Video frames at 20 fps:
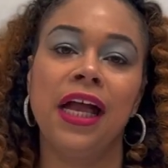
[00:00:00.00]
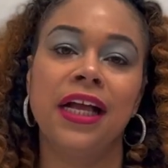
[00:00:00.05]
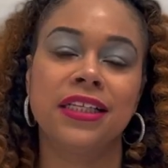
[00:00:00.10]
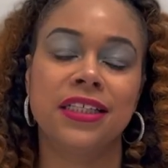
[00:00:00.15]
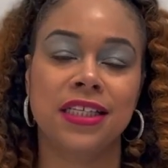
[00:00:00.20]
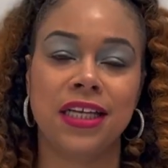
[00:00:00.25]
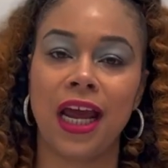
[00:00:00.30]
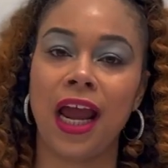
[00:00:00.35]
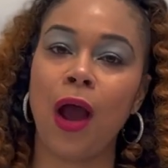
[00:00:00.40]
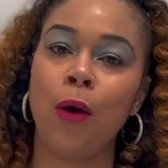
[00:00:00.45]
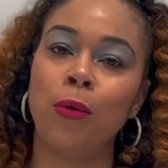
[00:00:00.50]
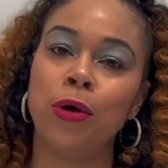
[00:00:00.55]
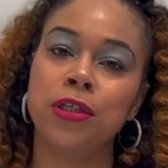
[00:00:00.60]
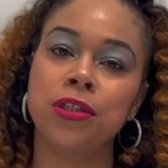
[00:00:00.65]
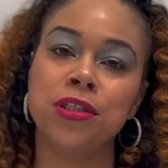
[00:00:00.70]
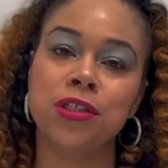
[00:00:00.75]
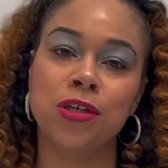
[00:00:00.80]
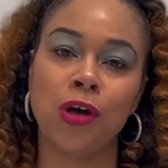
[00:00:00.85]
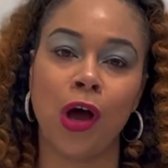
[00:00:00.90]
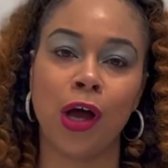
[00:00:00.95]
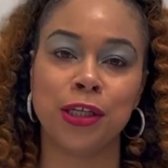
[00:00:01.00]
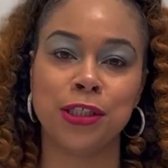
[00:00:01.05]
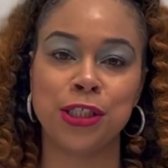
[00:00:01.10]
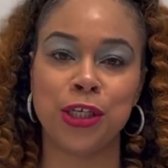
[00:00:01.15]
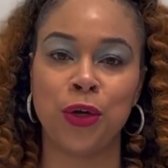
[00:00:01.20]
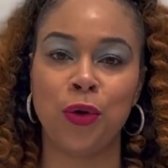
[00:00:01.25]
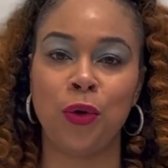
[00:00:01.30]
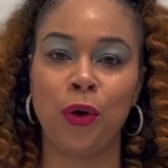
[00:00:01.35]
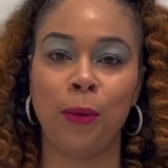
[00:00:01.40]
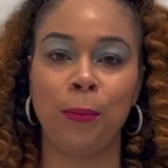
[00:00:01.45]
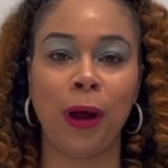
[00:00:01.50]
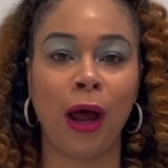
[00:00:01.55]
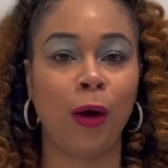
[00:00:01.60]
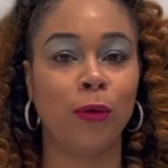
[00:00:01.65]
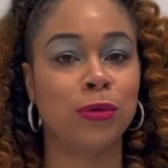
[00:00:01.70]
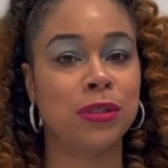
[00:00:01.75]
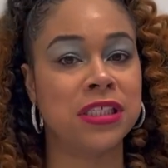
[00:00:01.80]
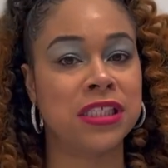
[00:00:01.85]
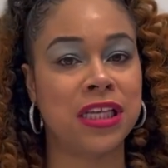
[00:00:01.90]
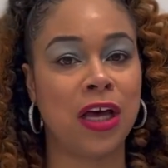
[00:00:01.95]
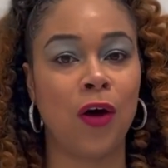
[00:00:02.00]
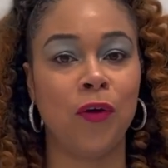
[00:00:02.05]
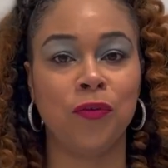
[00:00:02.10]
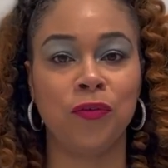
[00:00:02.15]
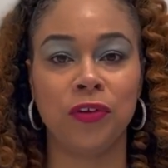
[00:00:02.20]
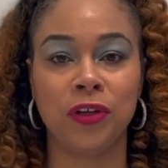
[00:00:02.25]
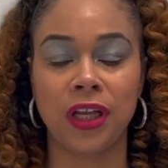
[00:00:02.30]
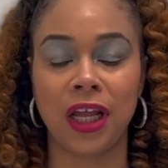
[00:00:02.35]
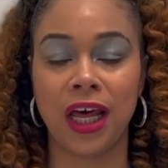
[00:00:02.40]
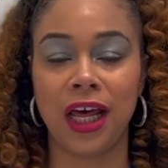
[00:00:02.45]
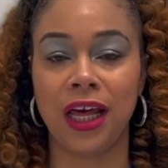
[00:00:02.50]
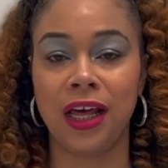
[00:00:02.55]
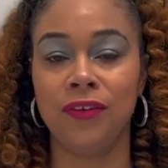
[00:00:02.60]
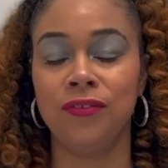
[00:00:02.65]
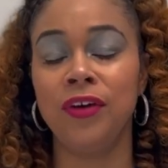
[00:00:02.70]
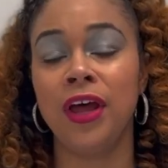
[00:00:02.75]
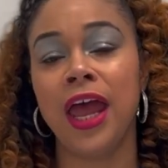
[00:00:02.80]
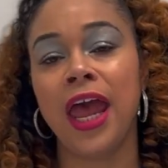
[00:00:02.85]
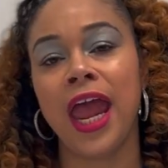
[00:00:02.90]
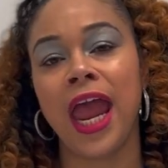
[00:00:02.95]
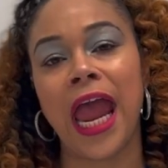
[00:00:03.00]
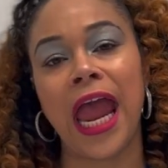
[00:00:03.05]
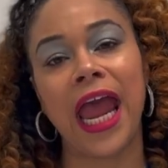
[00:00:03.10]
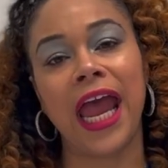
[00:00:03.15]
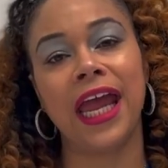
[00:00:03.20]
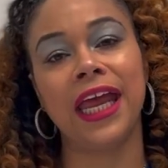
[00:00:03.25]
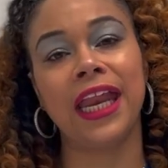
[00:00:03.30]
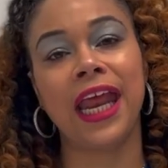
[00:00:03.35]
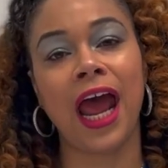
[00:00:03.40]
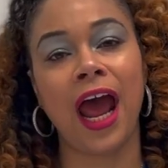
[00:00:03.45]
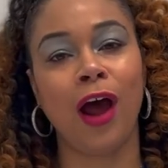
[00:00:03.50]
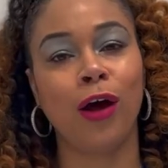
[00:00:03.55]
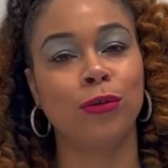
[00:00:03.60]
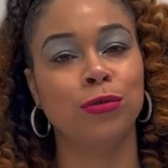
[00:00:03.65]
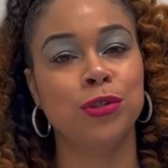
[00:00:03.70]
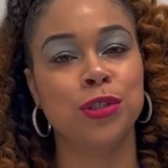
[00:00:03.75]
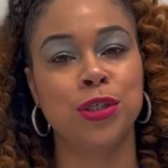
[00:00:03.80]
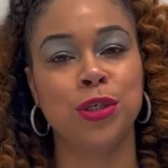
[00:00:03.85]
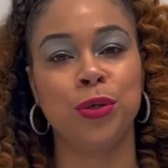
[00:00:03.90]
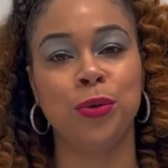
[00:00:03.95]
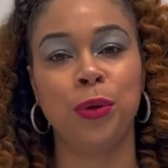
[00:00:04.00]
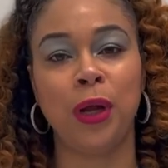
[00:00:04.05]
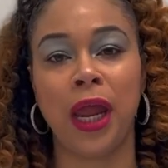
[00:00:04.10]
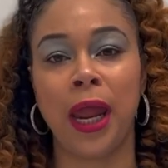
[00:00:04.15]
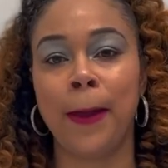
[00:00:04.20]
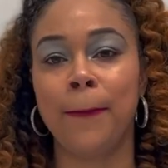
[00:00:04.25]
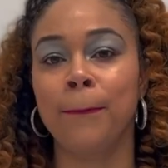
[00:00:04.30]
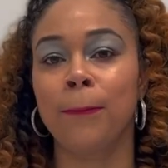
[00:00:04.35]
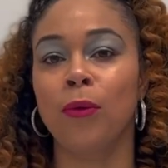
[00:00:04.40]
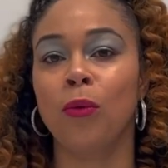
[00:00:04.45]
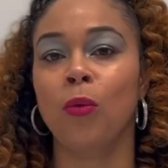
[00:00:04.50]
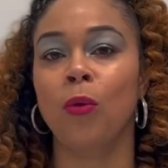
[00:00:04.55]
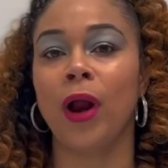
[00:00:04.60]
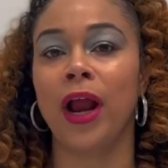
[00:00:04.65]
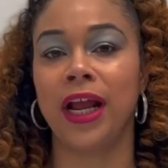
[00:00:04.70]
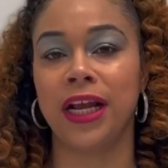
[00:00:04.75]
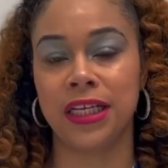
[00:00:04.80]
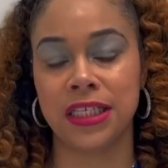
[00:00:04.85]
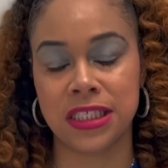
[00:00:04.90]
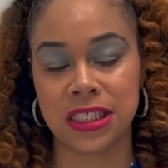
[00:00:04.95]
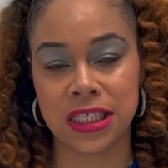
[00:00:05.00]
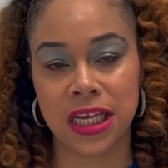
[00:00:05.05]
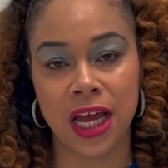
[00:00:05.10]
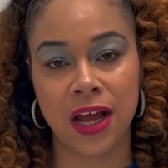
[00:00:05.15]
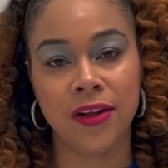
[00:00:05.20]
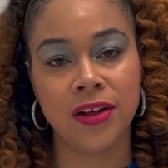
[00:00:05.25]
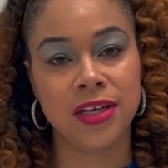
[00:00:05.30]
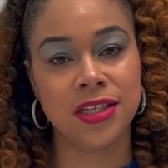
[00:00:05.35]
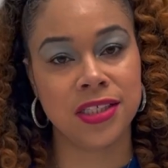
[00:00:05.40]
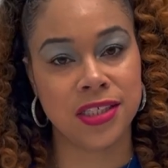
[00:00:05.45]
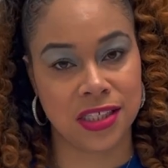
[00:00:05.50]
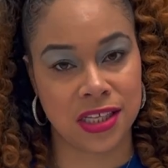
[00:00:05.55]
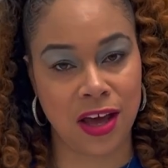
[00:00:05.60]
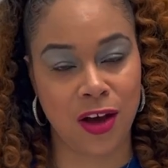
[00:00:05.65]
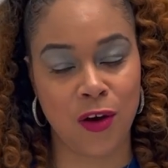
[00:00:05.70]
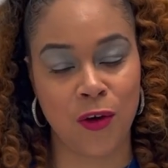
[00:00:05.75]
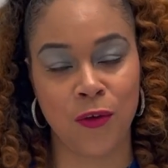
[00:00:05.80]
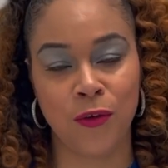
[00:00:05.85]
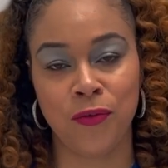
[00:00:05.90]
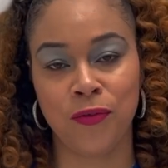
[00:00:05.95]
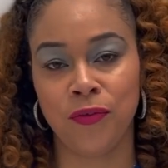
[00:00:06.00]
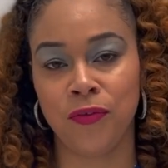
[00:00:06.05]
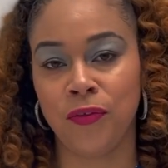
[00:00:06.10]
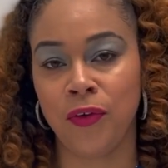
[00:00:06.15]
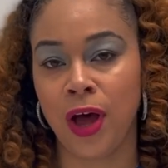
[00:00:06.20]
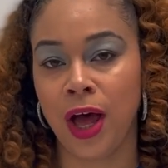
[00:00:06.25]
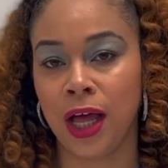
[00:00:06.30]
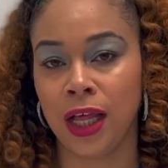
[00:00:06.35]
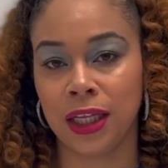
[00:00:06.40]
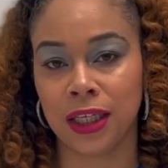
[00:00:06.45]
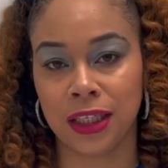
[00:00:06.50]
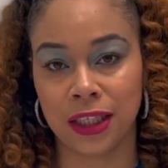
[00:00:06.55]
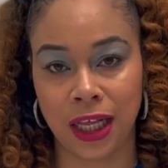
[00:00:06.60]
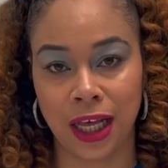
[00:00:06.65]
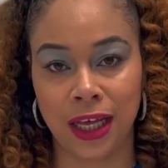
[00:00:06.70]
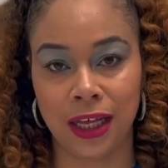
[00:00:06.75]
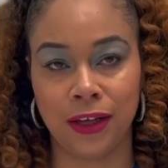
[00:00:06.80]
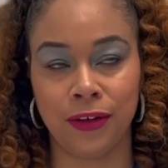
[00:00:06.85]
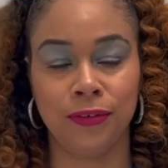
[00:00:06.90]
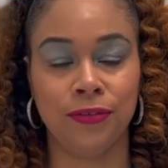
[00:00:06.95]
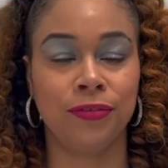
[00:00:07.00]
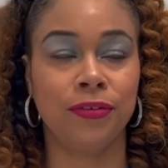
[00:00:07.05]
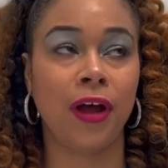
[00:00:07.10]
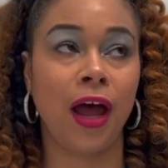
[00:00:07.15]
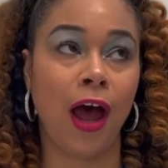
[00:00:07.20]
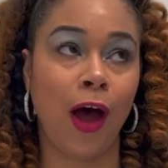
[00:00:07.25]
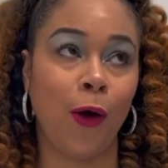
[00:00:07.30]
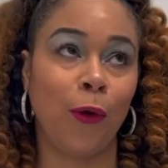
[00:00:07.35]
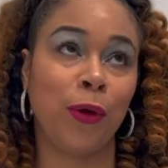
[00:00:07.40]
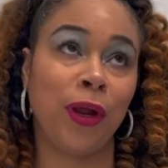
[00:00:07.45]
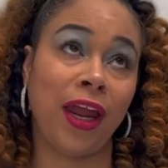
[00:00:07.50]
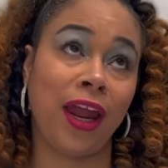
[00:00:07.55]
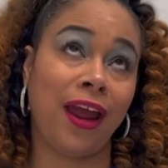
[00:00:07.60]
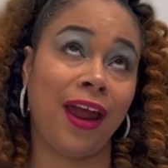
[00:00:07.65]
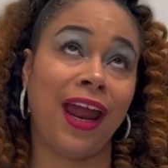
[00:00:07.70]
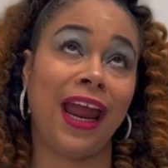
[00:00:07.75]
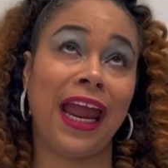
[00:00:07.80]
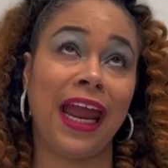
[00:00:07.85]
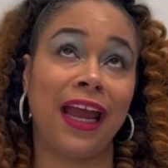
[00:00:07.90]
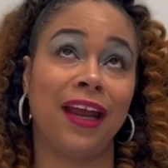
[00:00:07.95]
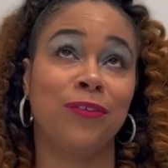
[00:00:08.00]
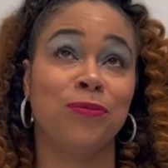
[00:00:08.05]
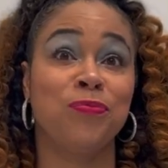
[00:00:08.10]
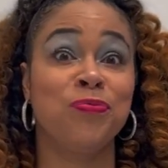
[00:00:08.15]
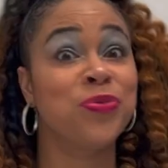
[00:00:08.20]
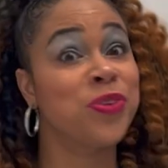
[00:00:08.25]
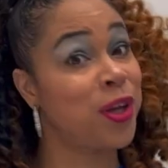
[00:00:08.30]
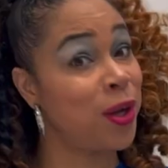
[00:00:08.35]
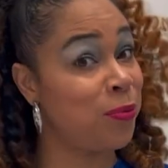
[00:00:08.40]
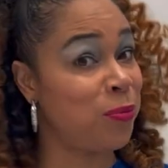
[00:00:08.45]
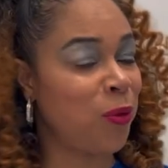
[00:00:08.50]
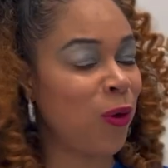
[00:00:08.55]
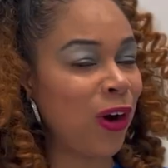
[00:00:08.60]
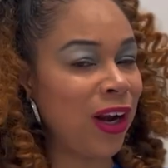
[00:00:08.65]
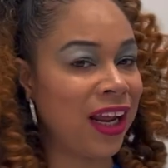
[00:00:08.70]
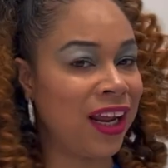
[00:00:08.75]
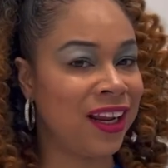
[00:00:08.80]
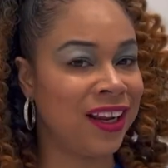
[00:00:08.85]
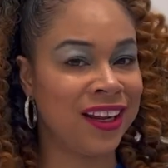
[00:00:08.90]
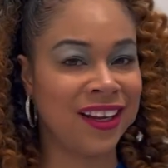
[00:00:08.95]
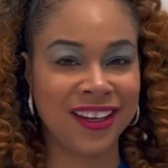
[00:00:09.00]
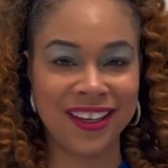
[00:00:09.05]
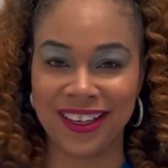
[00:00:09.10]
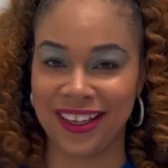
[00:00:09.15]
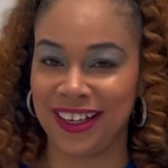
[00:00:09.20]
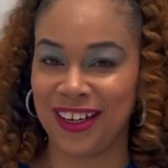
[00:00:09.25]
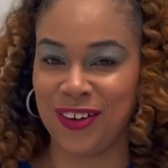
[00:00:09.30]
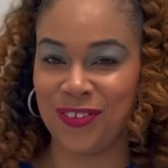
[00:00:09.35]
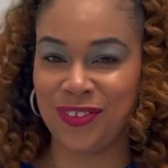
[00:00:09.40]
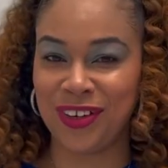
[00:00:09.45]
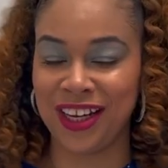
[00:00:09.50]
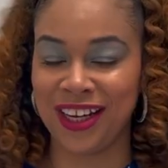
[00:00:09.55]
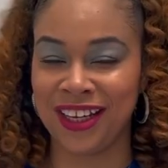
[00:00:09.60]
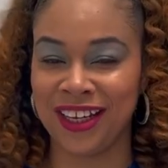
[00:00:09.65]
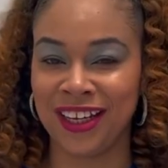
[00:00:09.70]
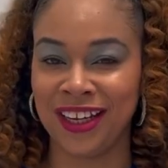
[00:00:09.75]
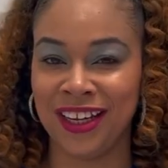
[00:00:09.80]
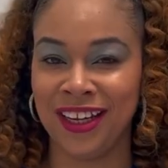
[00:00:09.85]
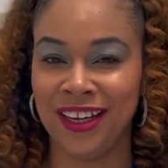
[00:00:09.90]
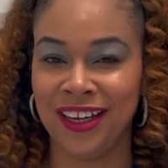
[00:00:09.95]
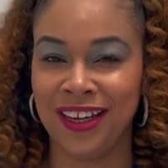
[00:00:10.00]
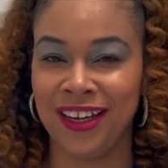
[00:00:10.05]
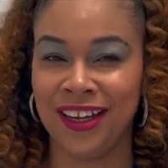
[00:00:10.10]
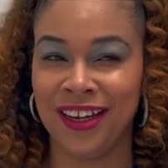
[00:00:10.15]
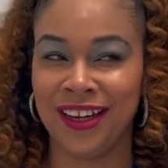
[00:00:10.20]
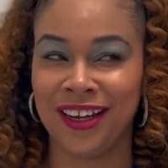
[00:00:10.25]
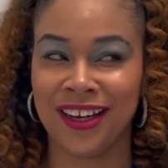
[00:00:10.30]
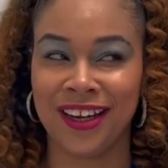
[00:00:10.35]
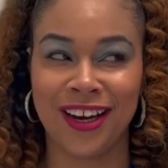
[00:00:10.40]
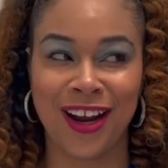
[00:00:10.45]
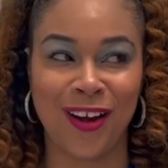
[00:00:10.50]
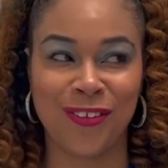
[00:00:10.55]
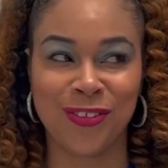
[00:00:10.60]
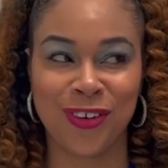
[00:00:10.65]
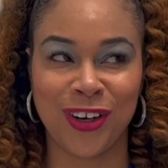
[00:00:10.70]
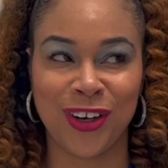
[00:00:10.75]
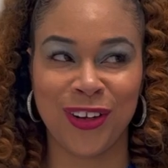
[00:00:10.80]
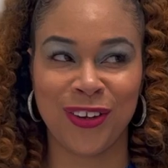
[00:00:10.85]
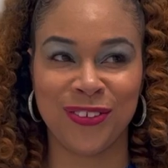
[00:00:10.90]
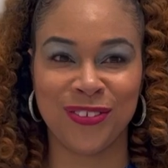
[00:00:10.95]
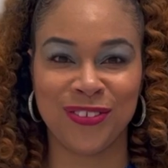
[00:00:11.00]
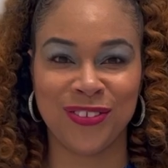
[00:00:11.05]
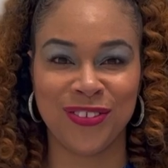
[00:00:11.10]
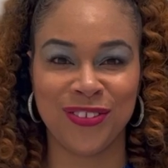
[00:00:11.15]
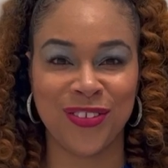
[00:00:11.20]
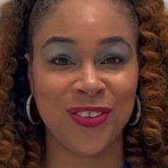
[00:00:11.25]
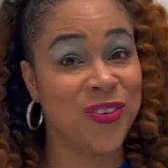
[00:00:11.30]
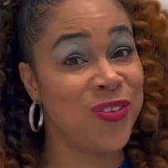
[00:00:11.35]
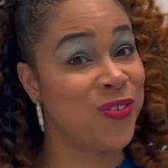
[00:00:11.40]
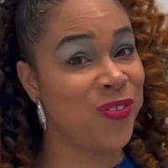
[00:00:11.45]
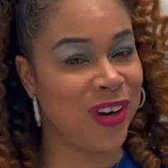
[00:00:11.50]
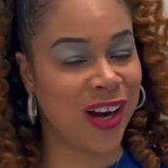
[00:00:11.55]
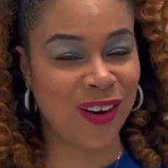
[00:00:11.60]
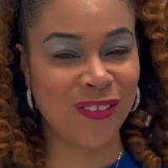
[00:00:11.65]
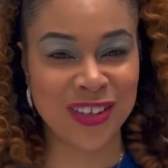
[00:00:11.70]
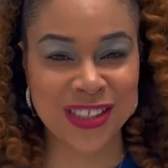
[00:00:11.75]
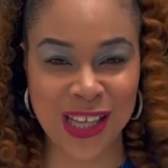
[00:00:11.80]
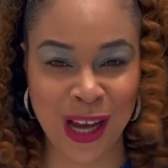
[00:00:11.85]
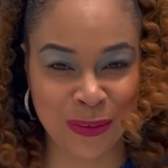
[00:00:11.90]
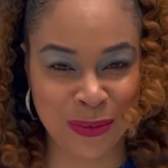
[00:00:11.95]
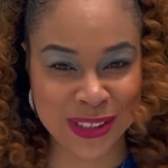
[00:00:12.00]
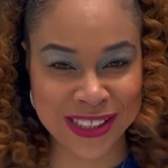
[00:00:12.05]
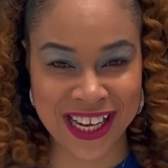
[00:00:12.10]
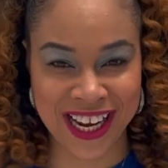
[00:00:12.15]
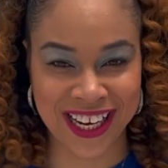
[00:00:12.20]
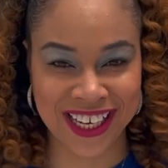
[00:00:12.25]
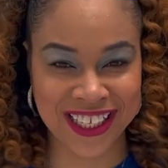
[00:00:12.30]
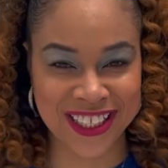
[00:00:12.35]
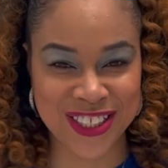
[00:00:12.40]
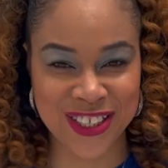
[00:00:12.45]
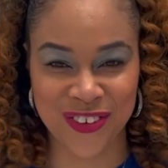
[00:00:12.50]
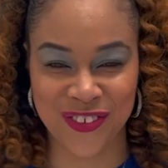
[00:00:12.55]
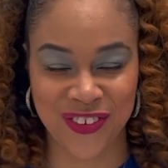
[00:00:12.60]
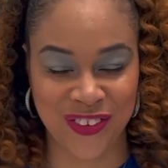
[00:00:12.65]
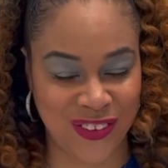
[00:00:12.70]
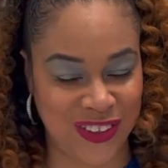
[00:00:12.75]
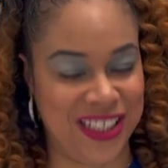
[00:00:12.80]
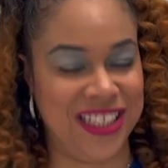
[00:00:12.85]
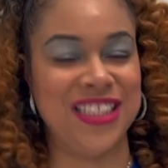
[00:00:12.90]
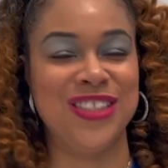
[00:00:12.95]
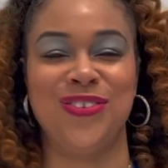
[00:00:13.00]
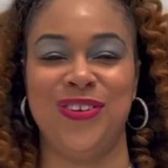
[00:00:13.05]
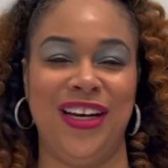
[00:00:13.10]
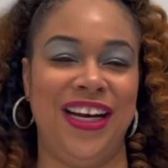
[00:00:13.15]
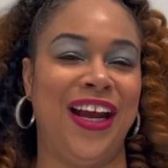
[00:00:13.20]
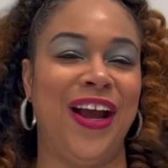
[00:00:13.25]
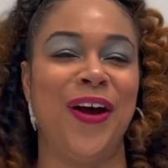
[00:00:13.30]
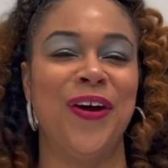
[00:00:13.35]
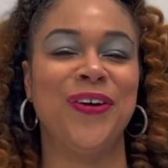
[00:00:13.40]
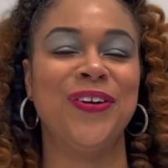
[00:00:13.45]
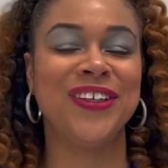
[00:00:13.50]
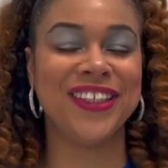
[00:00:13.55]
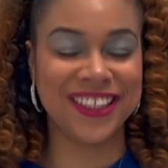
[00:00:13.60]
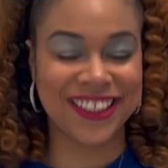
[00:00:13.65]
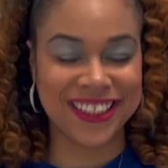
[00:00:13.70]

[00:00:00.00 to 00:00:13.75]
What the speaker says: Today I want to talk to you about self-love and how to embrace self-love. Oh yeah, and good morning, good evening, good afternoon, whatever time of day it is you're viewing this video.